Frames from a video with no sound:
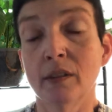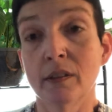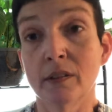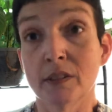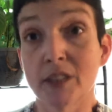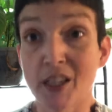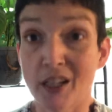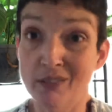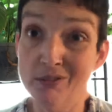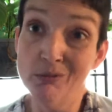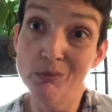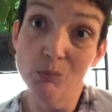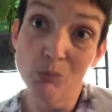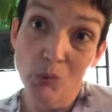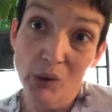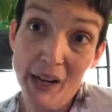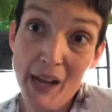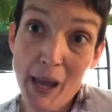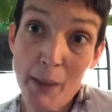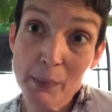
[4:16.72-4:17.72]
So
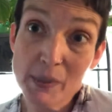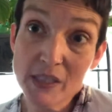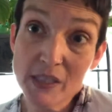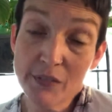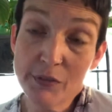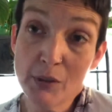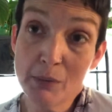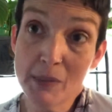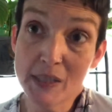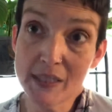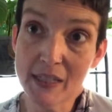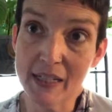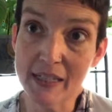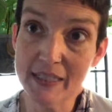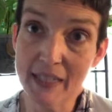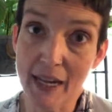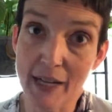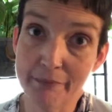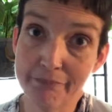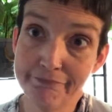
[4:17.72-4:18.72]
what happens if you miss an
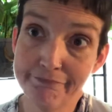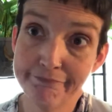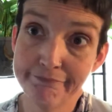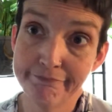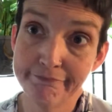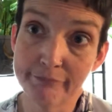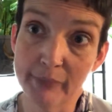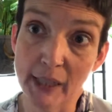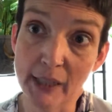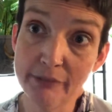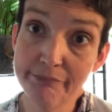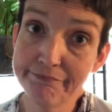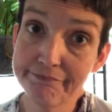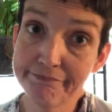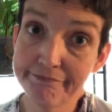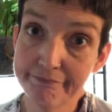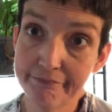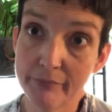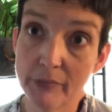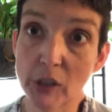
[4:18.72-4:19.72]
exam? Well,
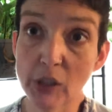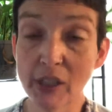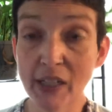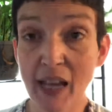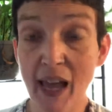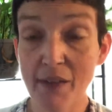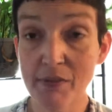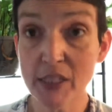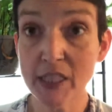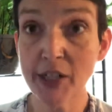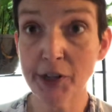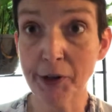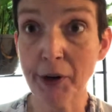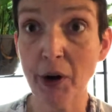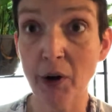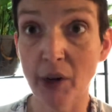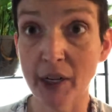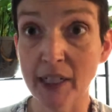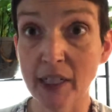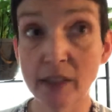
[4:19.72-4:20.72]
you're going to have a 0
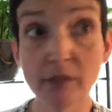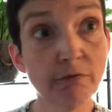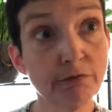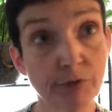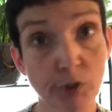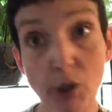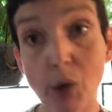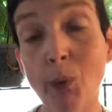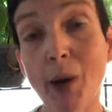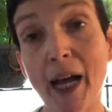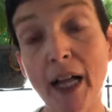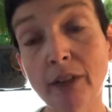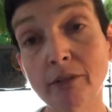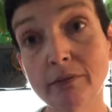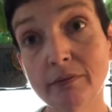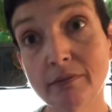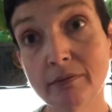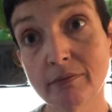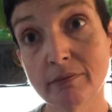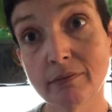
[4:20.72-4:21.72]
on it for a while.
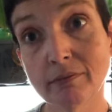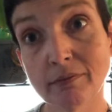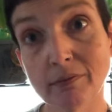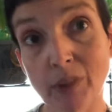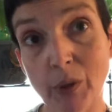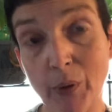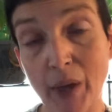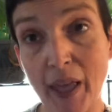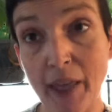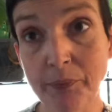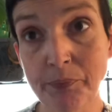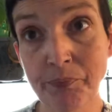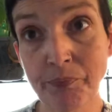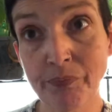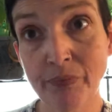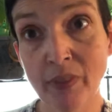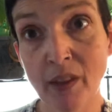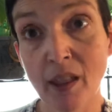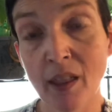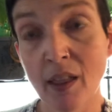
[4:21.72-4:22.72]
Okay?
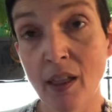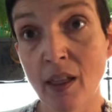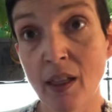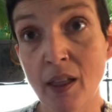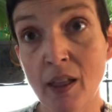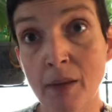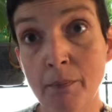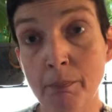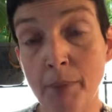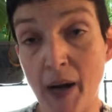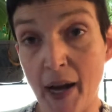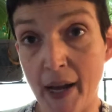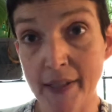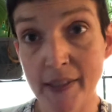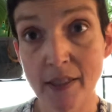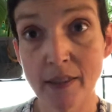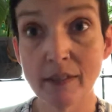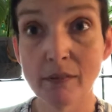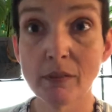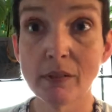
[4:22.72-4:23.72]

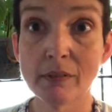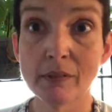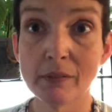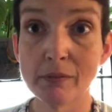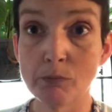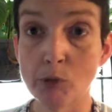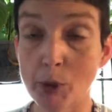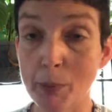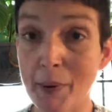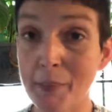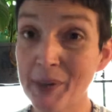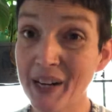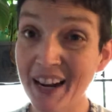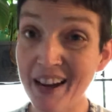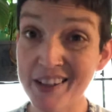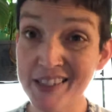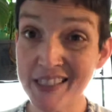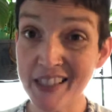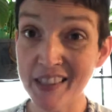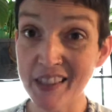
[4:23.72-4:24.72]
But remember how I
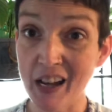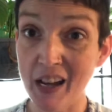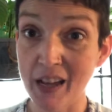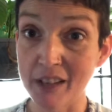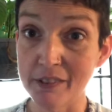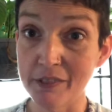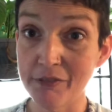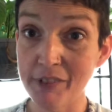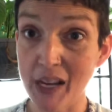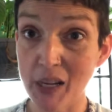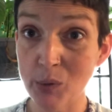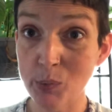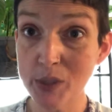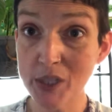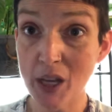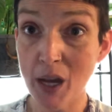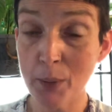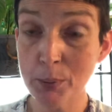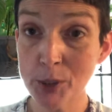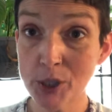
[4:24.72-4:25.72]
said the final was
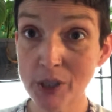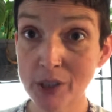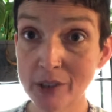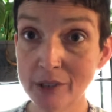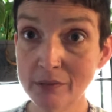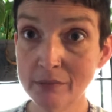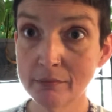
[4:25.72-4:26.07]
optional?